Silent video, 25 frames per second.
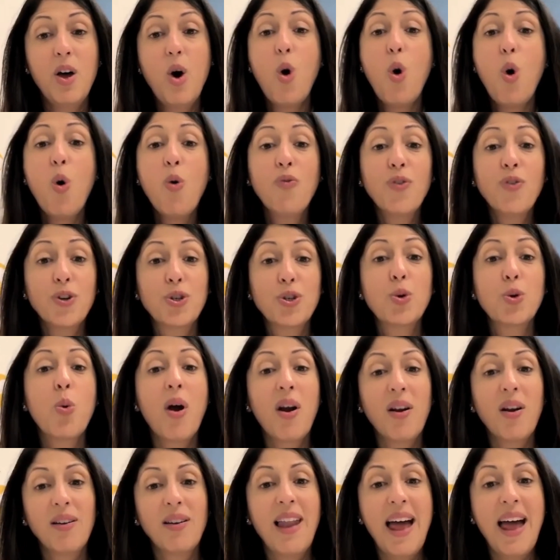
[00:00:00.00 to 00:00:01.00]
over to
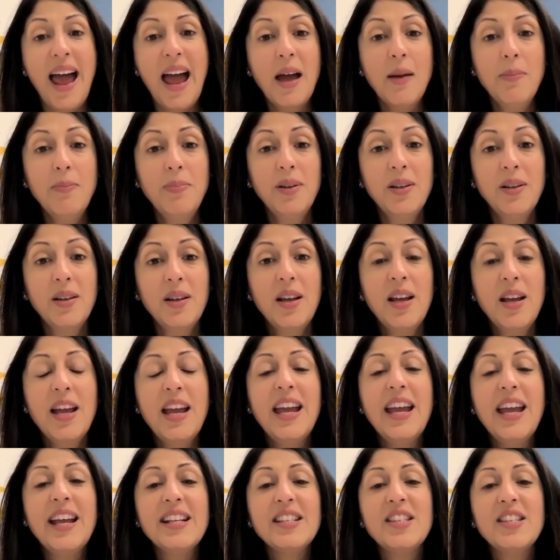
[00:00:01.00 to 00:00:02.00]
our lab,
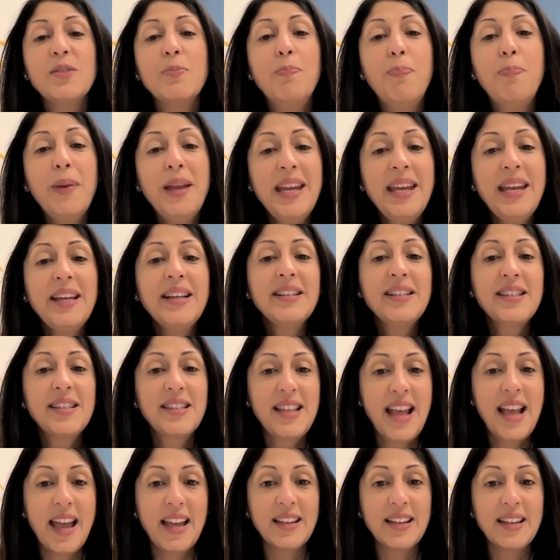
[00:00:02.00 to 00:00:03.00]
it's being
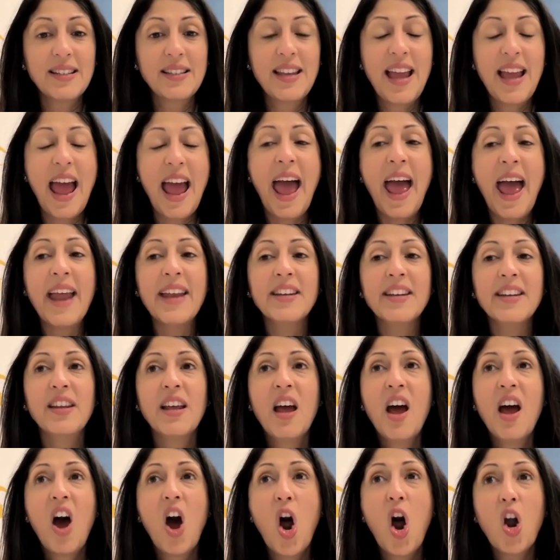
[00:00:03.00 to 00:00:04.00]
sent and
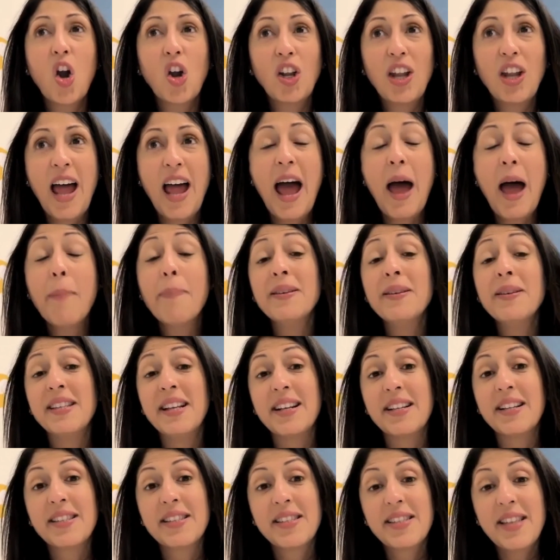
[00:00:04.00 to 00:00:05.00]
our lab is
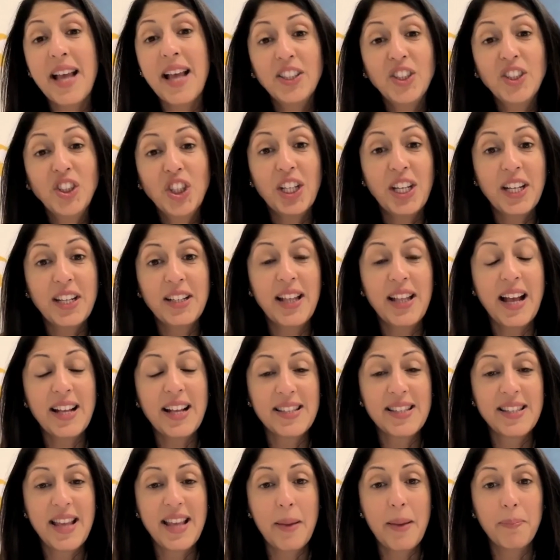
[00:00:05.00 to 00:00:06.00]
accessioning that
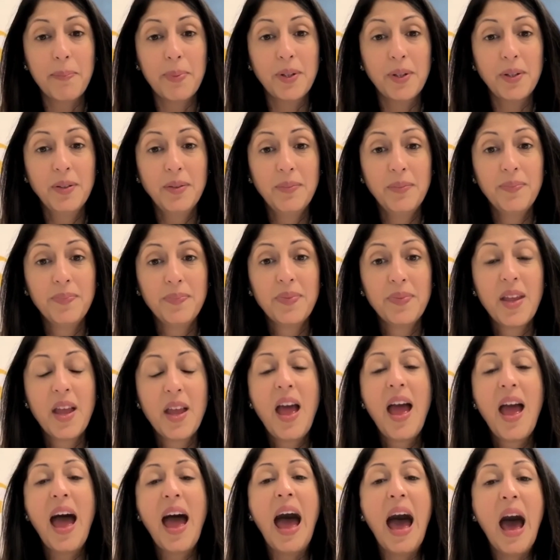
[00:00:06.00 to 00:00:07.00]
sample
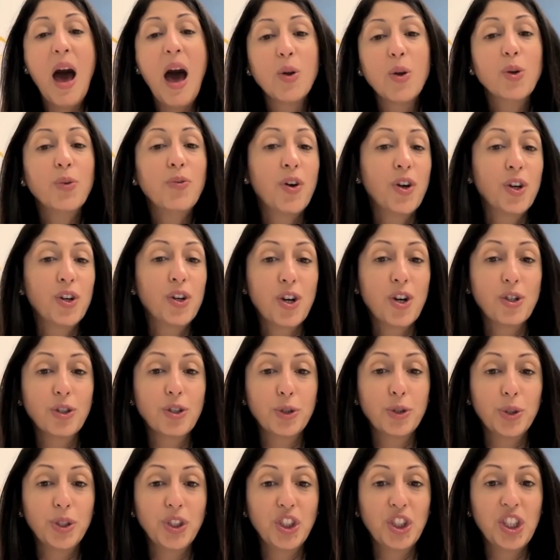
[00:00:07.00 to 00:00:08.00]
out of our
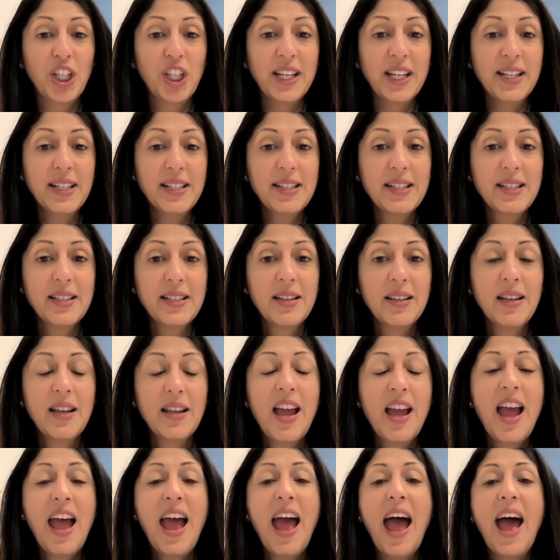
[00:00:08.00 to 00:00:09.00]
cartridge kit,
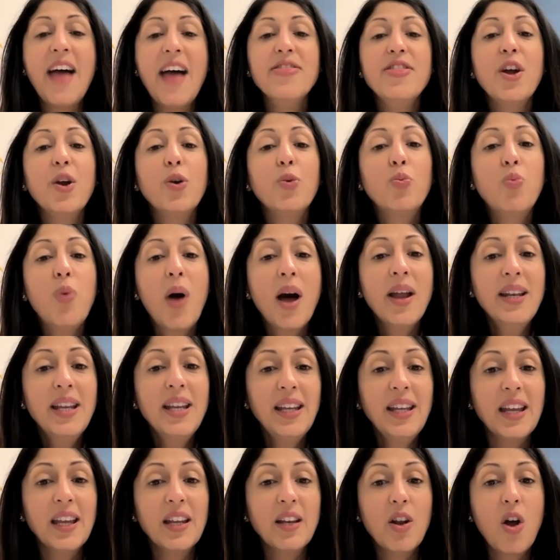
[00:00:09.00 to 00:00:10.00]
and they're running
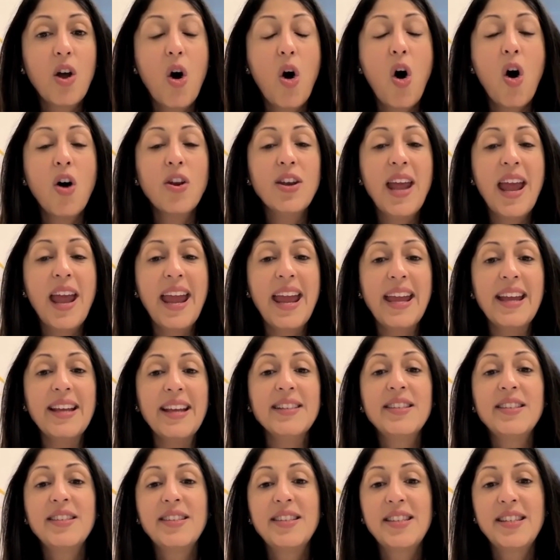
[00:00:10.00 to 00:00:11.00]
it on a
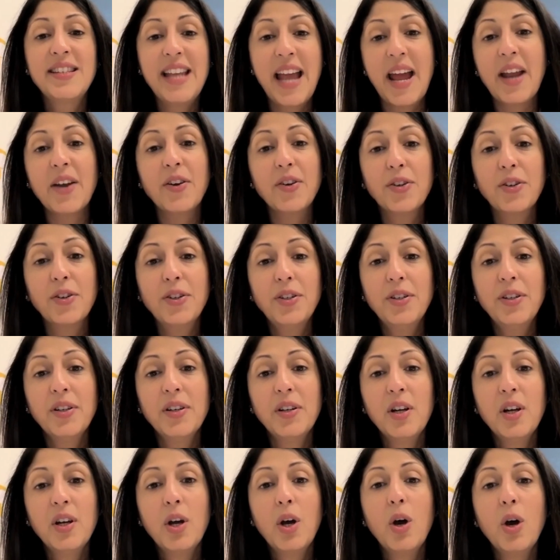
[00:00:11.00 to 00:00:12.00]
standard,
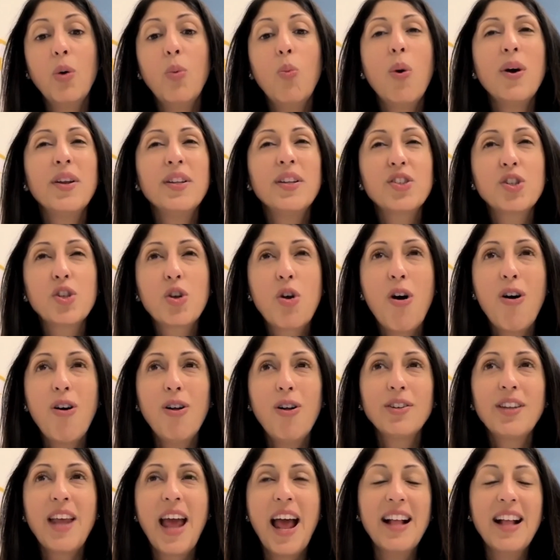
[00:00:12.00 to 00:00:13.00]
what is
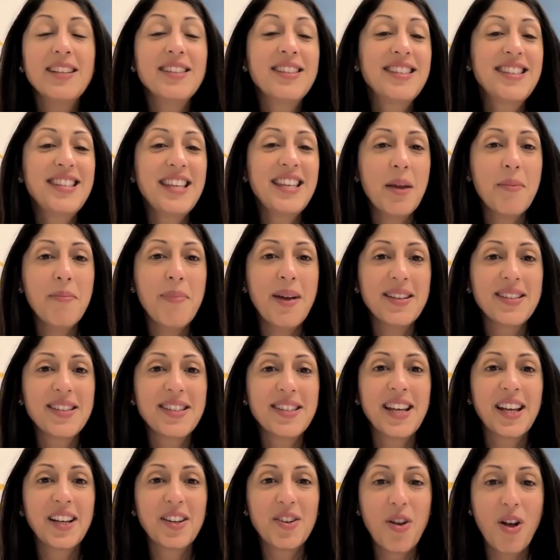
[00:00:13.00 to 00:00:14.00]
called LCMS
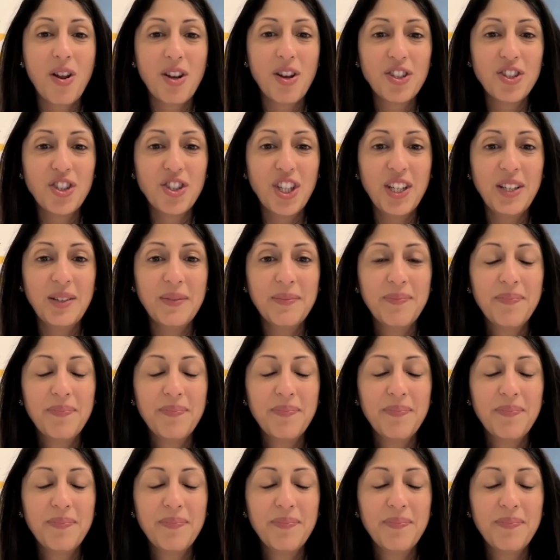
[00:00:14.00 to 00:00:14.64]
technology.